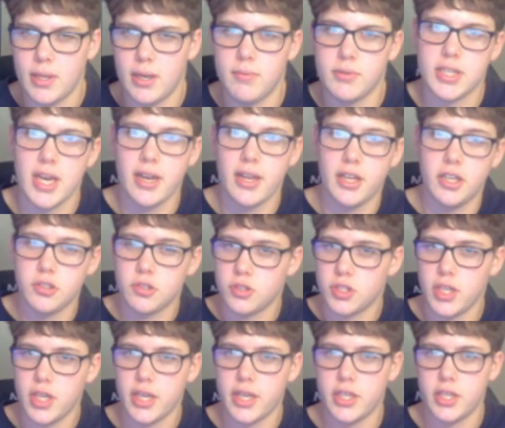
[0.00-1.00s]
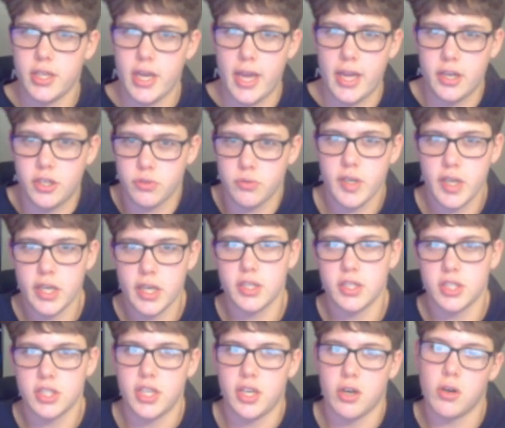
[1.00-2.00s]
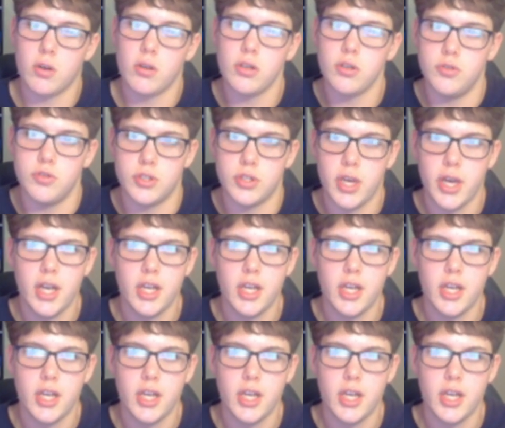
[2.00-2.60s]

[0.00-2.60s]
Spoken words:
It was kind of interesting and intriguing to see her lose.